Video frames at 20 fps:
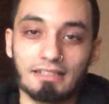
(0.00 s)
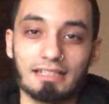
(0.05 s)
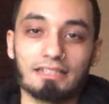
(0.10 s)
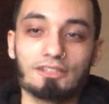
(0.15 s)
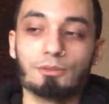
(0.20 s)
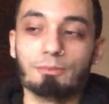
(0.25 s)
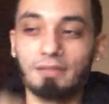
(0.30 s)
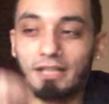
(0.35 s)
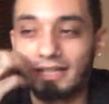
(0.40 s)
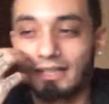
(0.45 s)

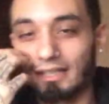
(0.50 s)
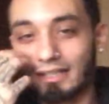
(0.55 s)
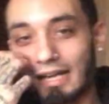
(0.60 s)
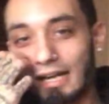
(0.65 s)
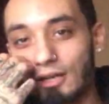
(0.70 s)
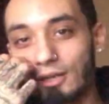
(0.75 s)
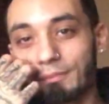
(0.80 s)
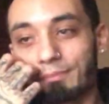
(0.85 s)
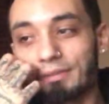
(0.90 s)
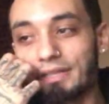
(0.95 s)
like like a
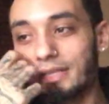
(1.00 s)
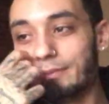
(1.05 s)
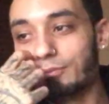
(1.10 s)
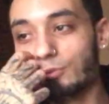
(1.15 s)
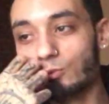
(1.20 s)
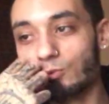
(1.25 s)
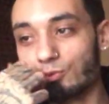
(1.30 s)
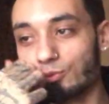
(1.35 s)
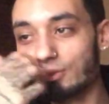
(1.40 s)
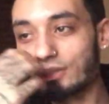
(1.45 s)
lot of
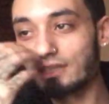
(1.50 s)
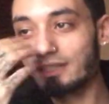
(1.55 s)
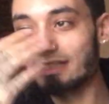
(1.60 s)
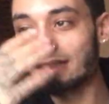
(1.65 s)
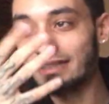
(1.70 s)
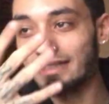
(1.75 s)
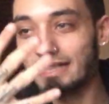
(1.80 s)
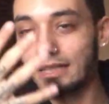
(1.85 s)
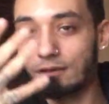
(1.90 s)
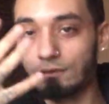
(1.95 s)
people really
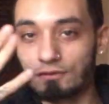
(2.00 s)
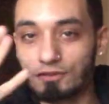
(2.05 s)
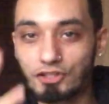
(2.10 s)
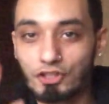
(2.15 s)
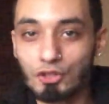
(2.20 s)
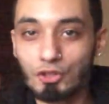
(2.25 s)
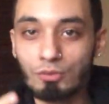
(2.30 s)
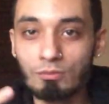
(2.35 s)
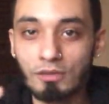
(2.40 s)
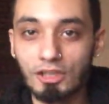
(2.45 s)
give
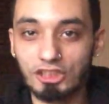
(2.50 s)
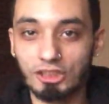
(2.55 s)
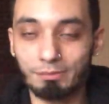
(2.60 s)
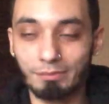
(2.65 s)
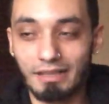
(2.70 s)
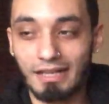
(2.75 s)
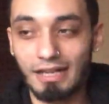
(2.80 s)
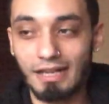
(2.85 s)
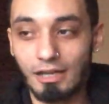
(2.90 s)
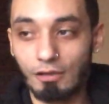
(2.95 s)
too much
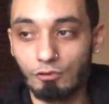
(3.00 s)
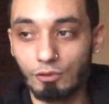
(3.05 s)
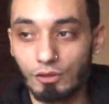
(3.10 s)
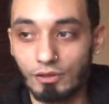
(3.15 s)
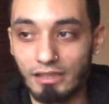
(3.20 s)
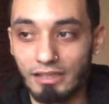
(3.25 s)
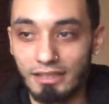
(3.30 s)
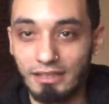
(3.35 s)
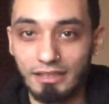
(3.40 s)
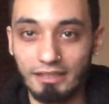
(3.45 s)
power
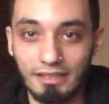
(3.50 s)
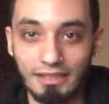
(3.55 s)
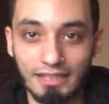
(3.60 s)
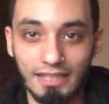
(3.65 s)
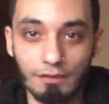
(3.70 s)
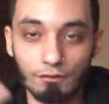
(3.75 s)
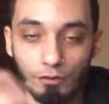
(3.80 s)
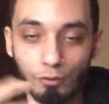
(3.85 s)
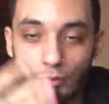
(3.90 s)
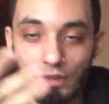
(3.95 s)
and they
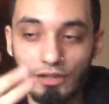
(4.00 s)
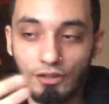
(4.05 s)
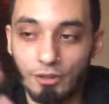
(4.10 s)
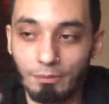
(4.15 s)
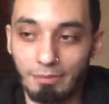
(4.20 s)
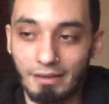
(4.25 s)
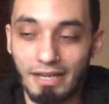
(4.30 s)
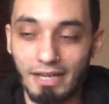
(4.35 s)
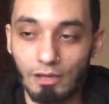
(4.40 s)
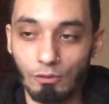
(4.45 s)
give away their
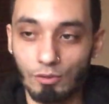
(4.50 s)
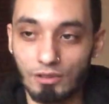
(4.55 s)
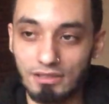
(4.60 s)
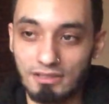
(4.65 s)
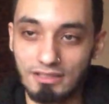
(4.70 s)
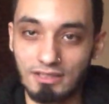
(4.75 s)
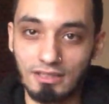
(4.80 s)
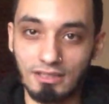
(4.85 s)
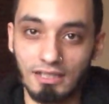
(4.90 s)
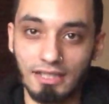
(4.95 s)
power
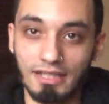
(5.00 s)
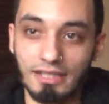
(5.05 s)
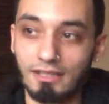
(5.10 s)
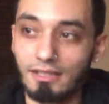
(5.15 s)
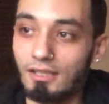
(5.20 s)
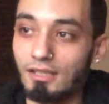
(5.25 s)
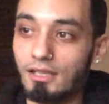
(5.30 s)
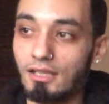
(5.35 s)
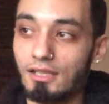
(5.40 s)
to like